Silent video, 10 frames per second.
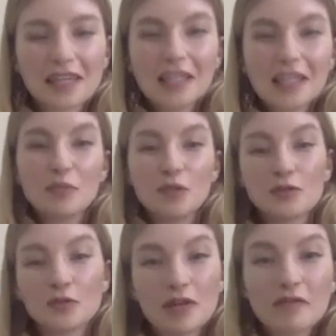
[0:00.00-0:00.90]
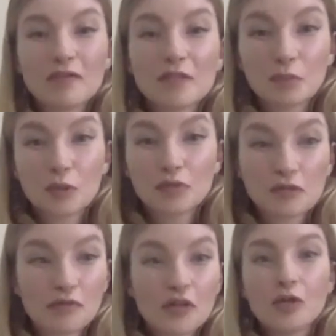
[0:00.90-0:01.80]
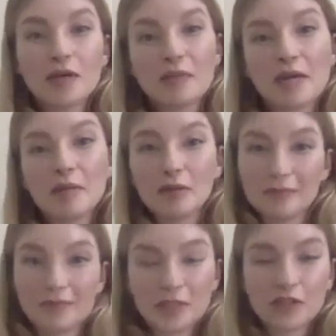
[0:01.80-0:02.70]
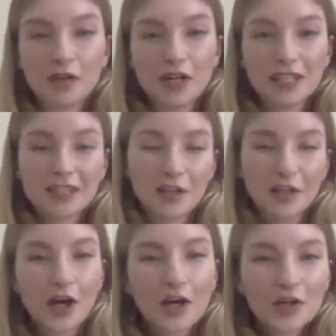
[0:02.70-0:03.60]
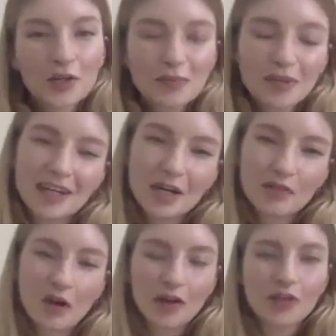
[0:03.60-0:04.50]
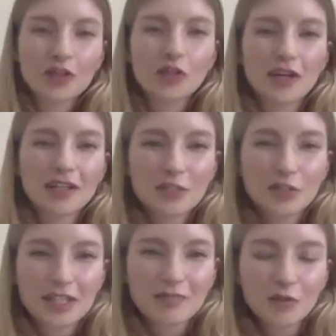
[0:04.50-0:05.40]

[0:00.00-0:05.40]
is beautiful, even if it's not beautiful for you, then maybe it should find another home, rather than trying to transport.